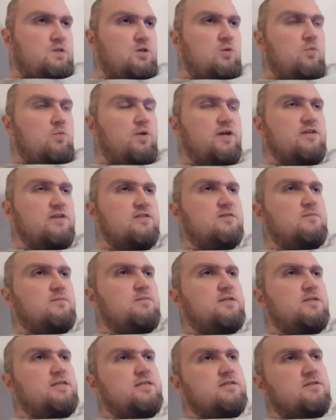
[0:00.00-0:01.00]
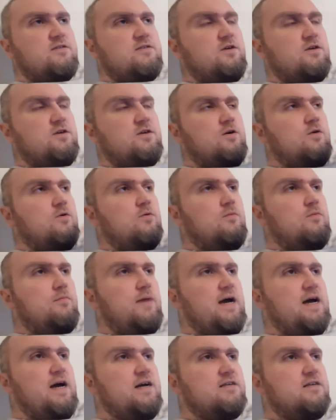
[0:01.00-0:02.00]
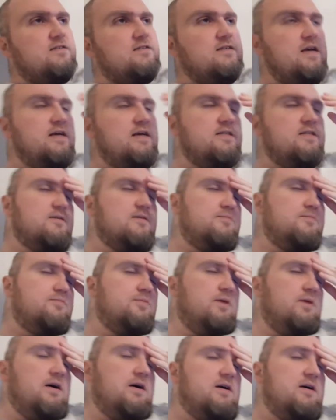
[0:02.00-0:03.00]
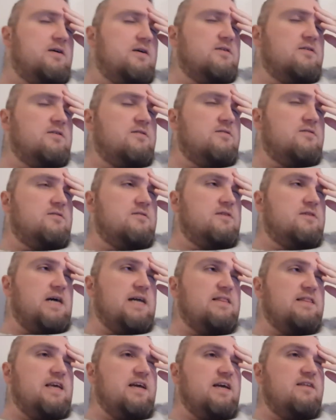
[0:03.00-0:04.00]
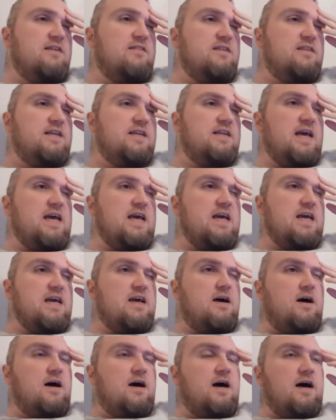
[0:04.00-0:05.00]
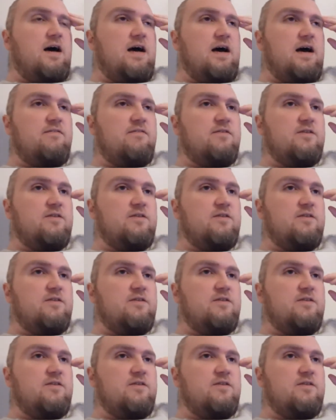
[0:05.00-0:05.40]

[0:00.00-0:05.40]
reasonably, so Max ends up uh, at the end of the day uh, after